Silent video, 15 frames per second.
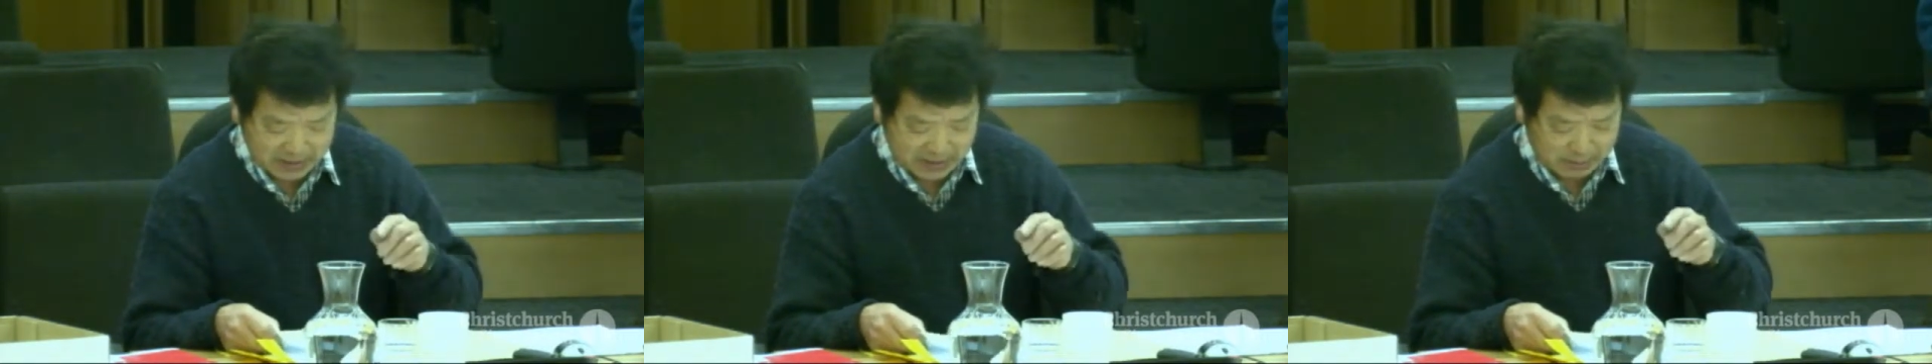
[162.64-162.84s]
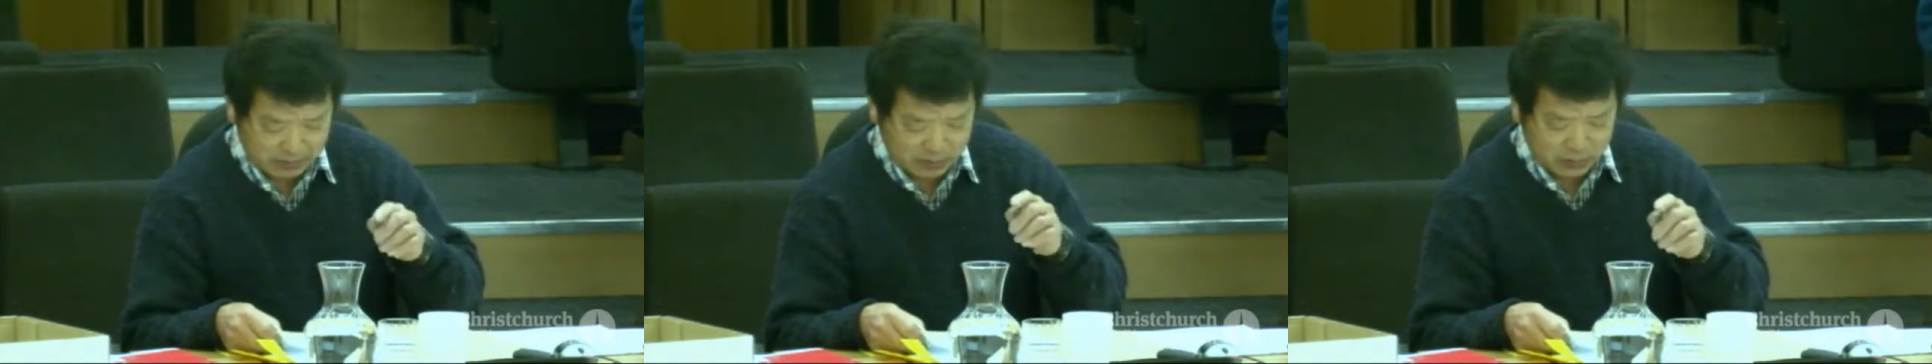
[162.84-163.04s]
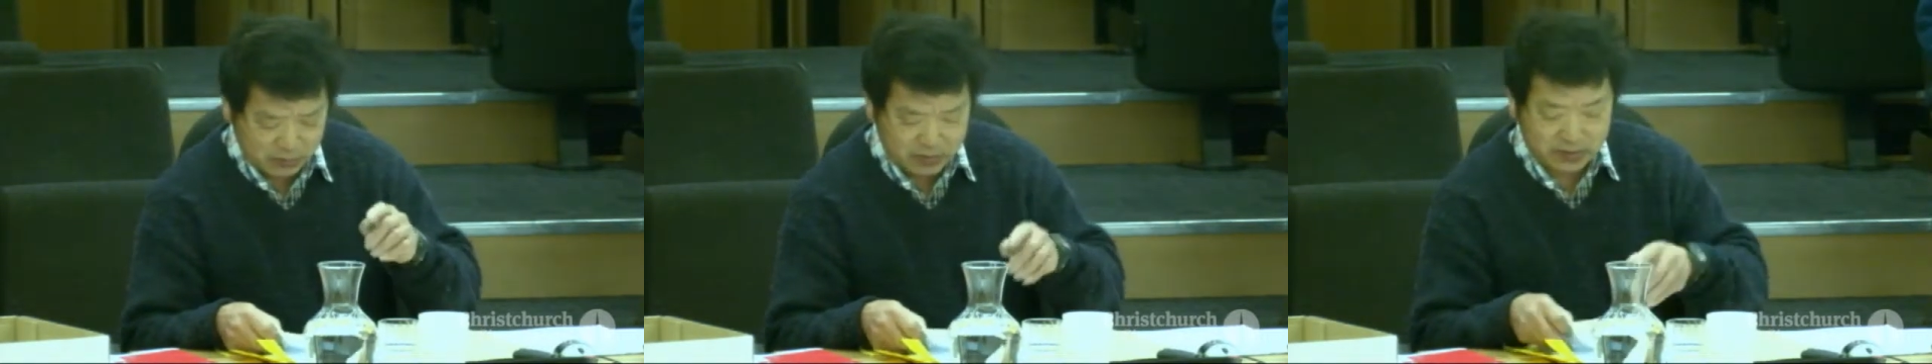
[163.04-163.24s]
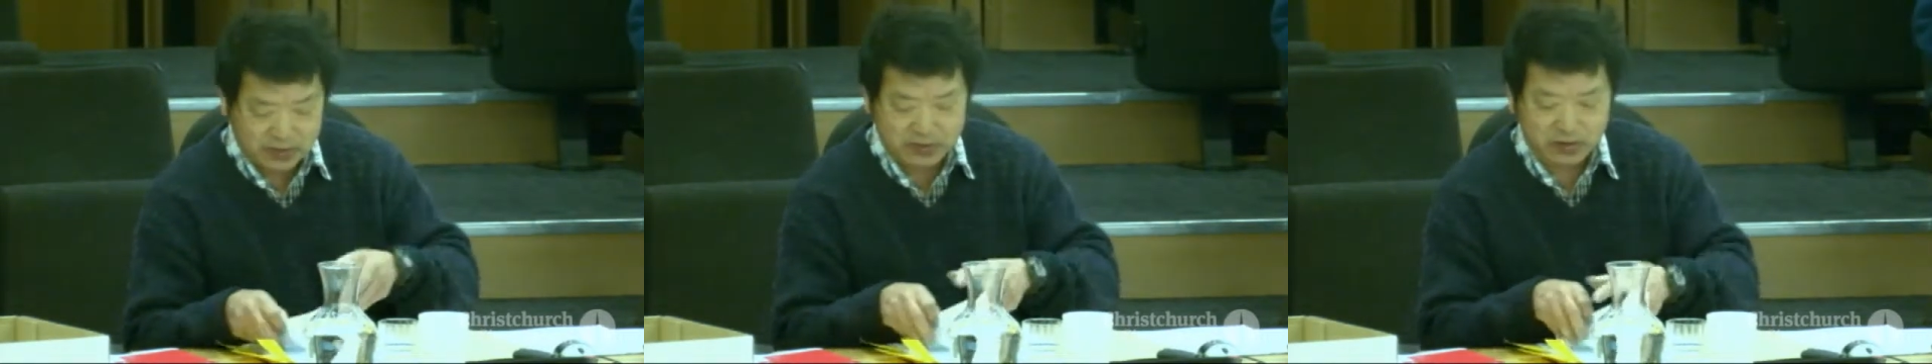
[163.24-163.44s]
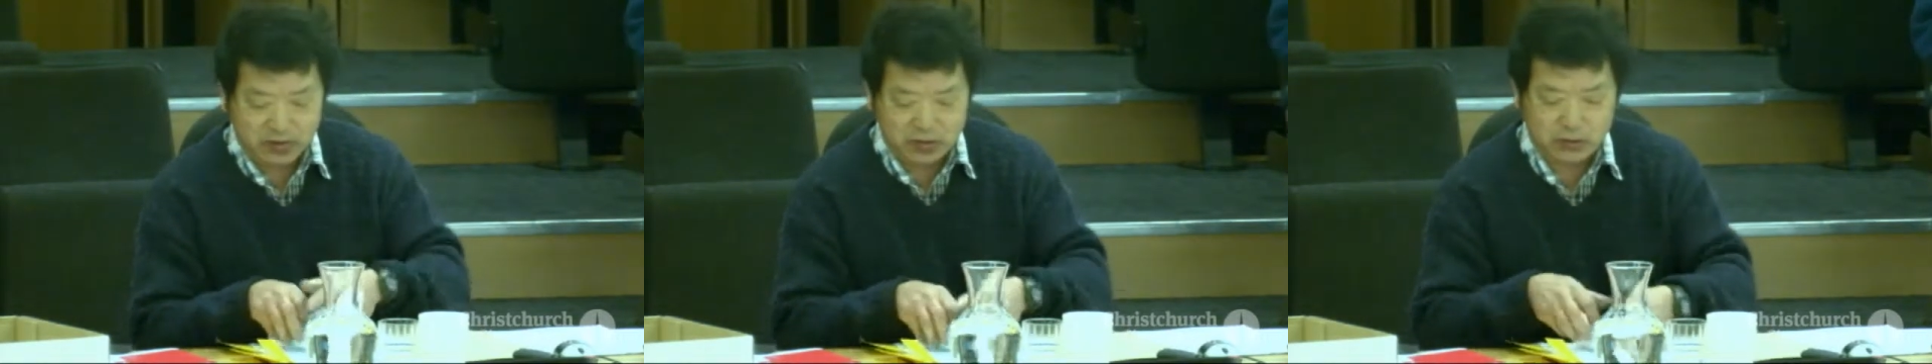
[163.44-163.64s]
number 23.
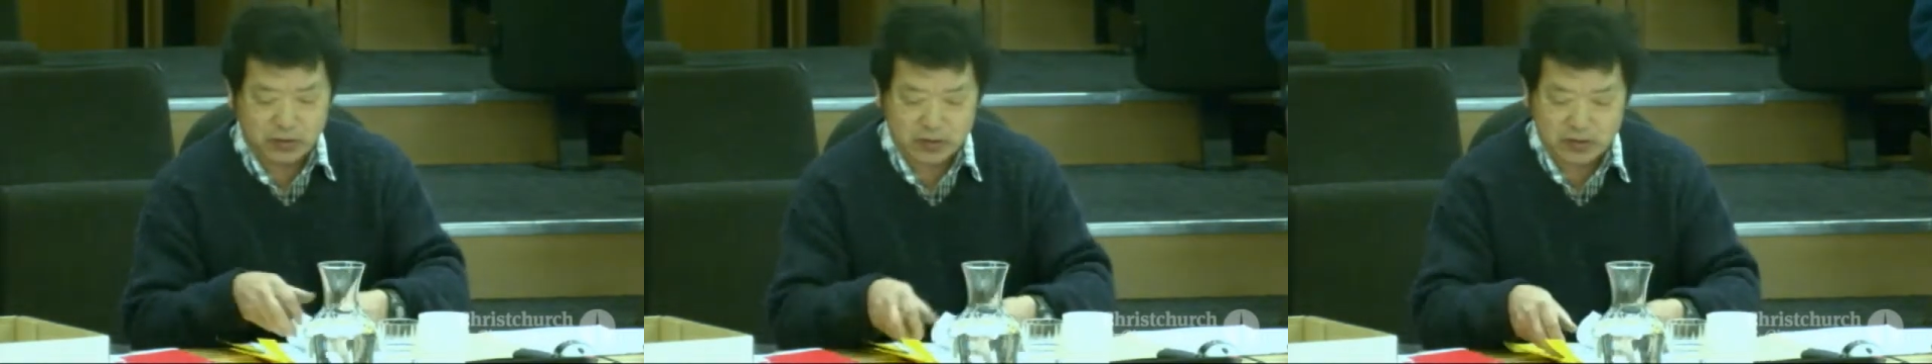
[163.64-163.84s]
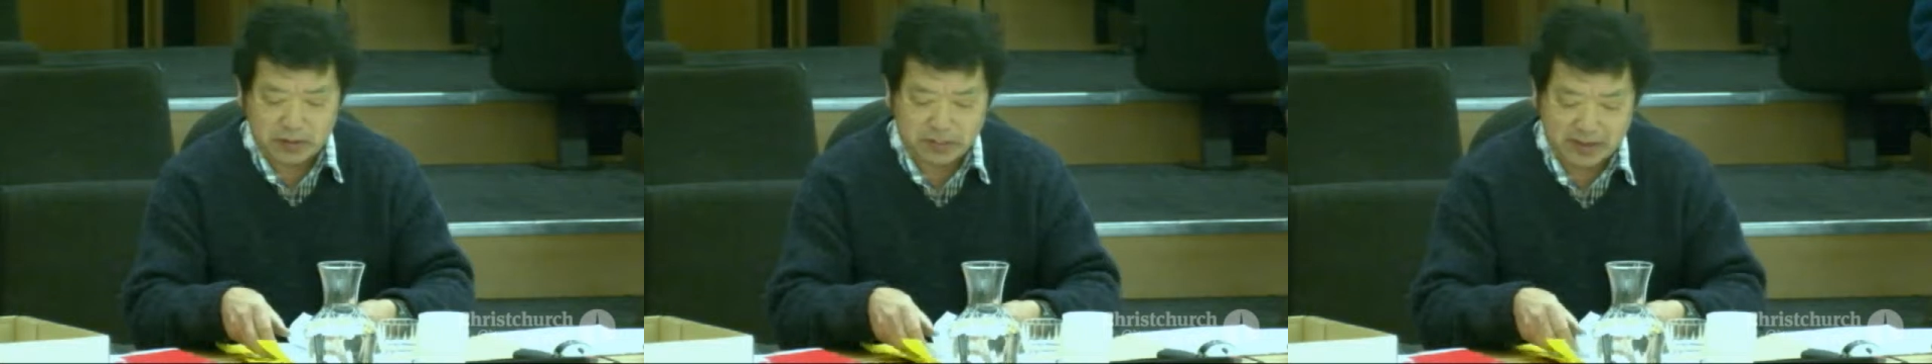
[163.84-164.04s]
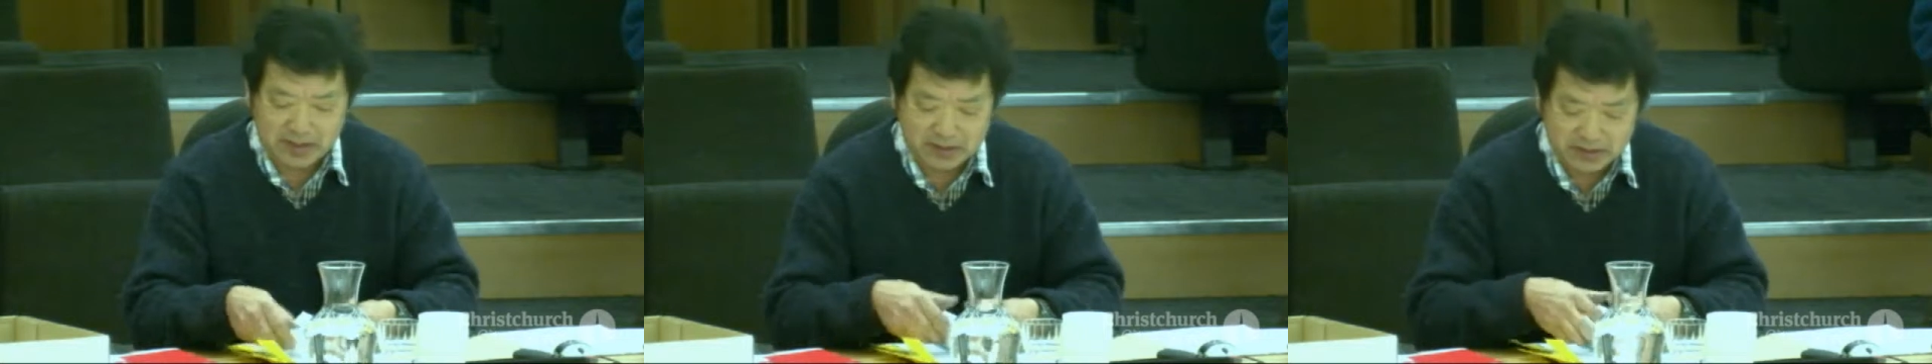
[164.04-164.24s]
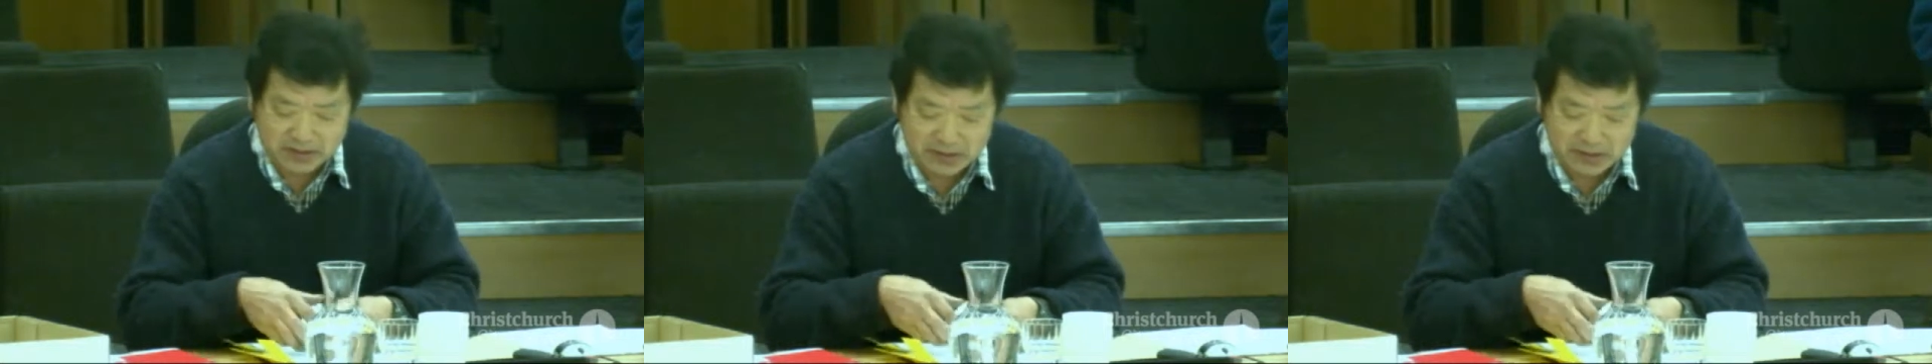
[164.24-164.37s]
It's not 23 pages,